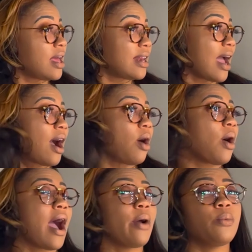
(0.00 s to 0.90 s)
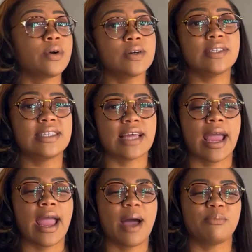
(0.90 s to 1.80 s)
Now, I will
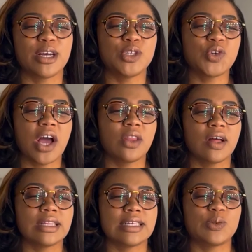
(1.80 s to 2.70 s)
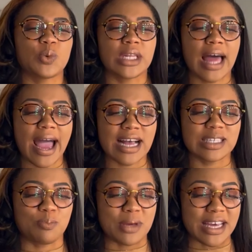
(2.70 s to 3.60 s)
say, I'm not sure how long this will
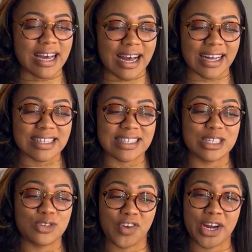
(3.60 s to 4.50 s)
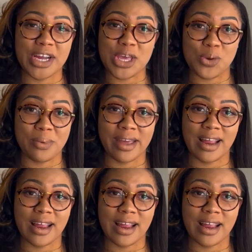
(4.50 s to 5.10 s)
last because it's very humid.